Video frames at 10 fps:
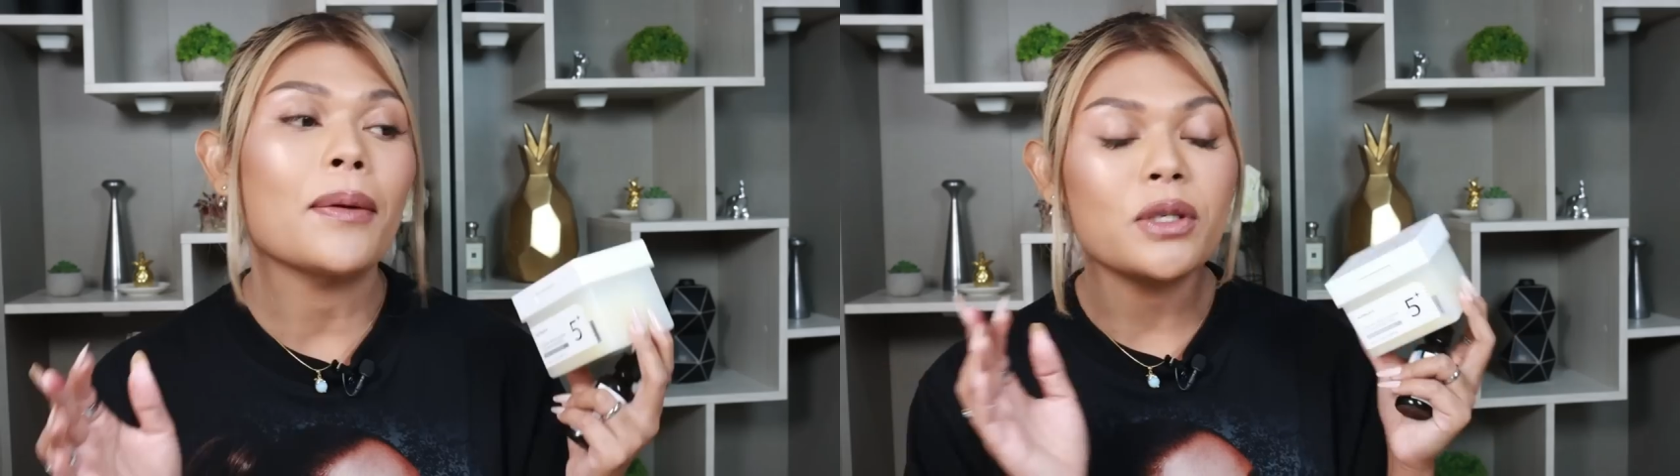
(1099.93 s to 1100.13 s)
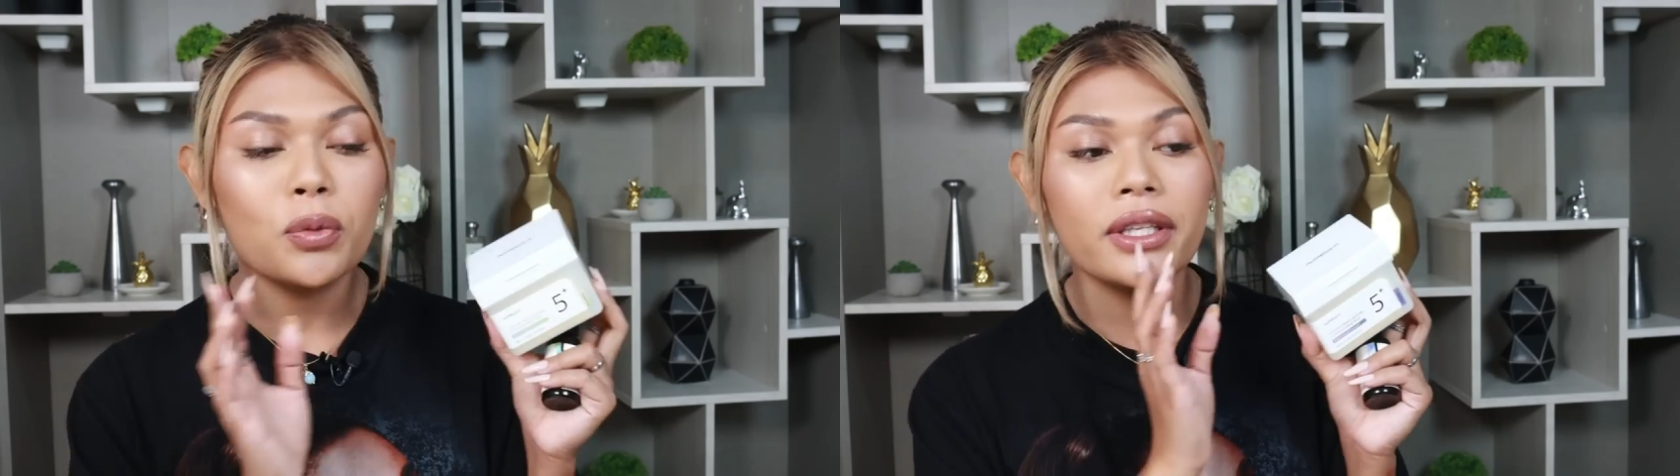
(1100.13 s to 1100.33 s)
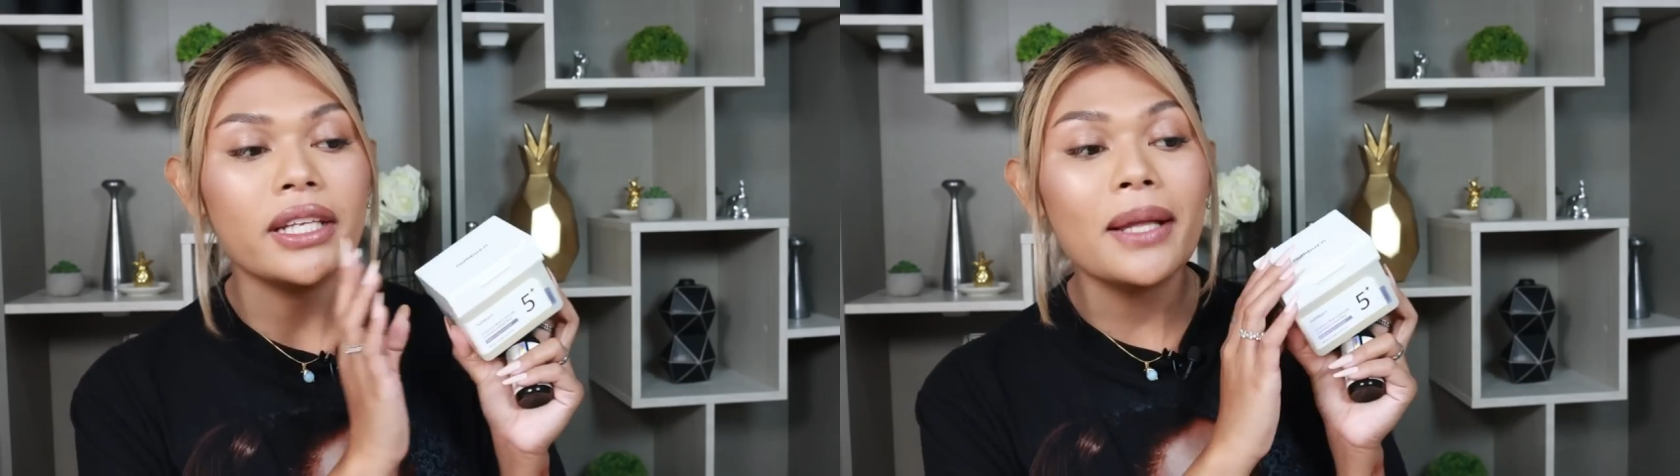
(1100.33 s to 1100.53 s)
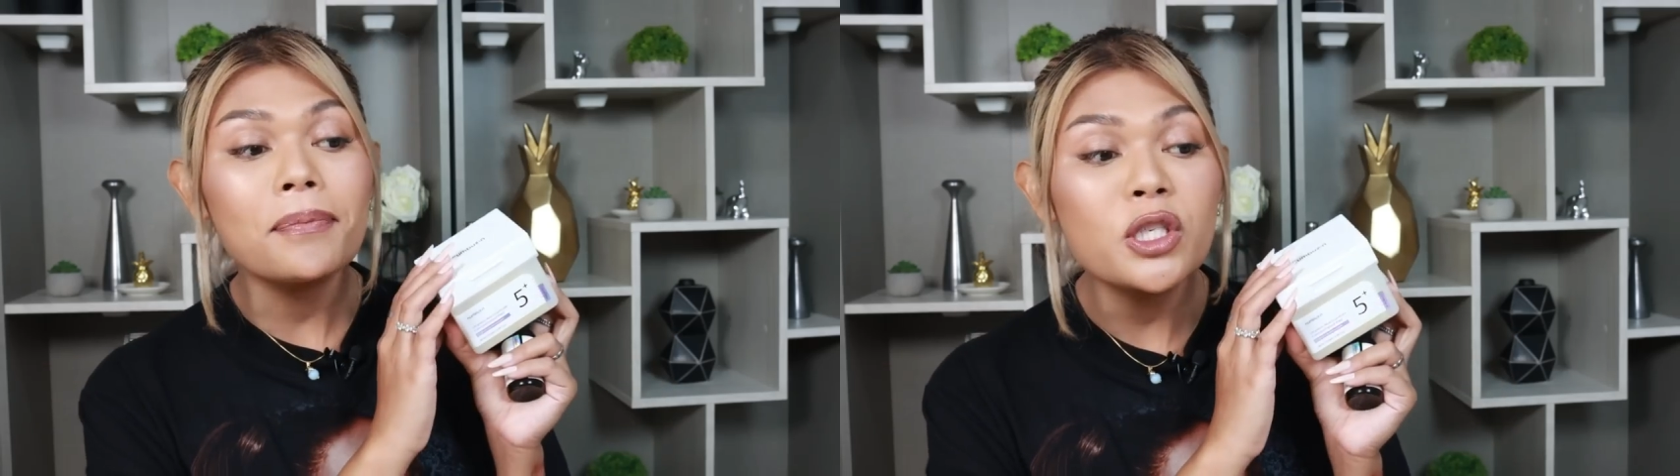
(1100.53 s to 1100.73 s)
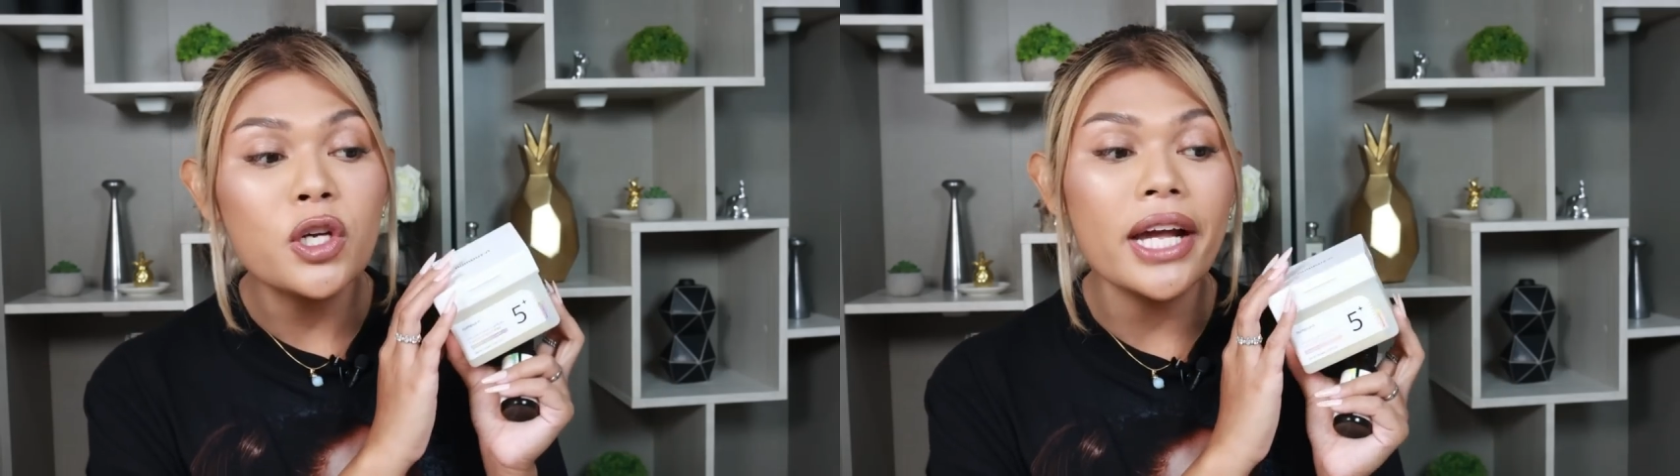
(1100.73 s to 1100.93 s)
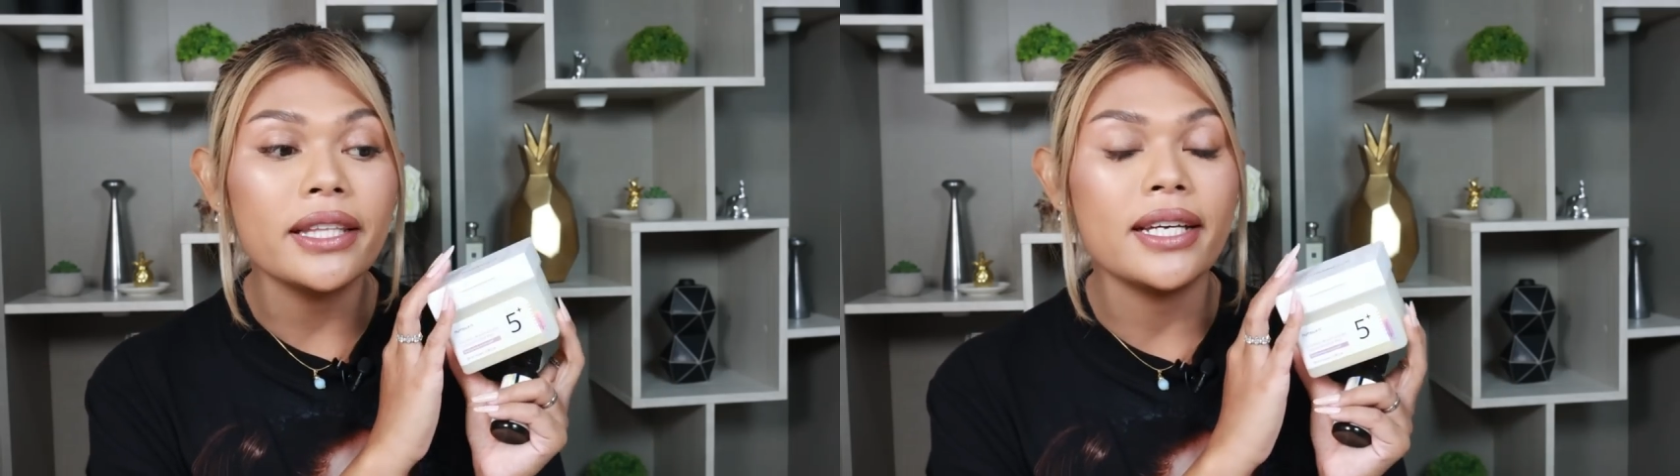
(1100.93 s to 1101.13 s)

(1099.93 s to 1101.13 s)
Tapos when they let me try